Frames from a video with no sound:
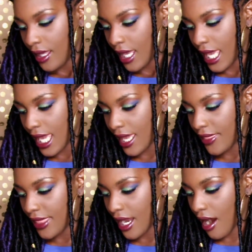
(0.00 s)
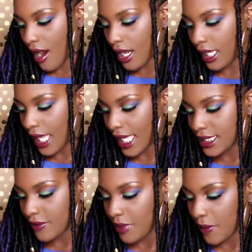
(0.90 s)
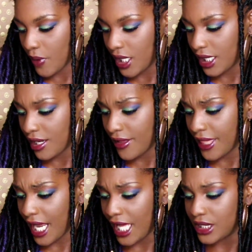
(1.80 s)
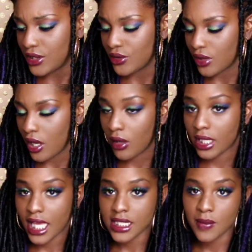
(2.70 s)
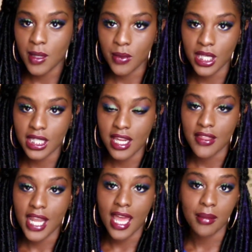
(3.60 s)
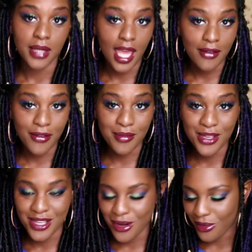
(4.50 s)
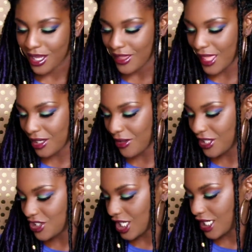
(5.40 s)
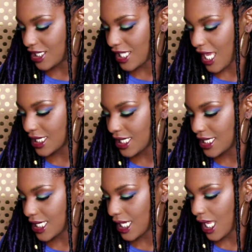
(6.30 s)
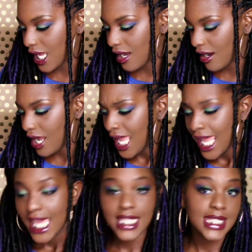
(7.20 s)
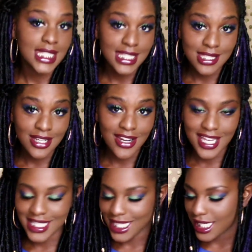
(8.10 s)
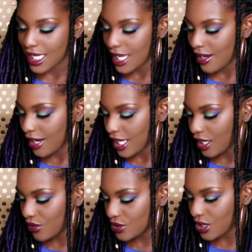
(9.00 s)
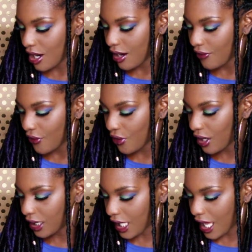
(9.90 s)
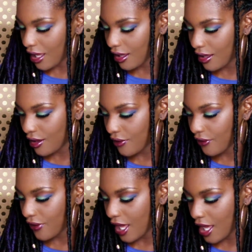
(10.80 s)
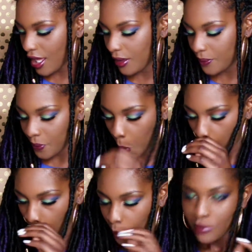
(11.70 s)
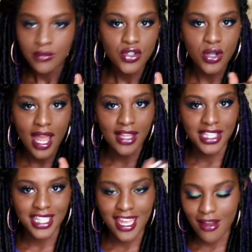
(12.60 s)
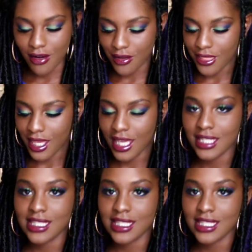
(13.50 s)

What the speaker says: And there are lots of people in here that I do know, lots of people in here that I am not familiar with. I know that Janet Jackson's in here. His sister is in here. He used her for a lot of trial and error things,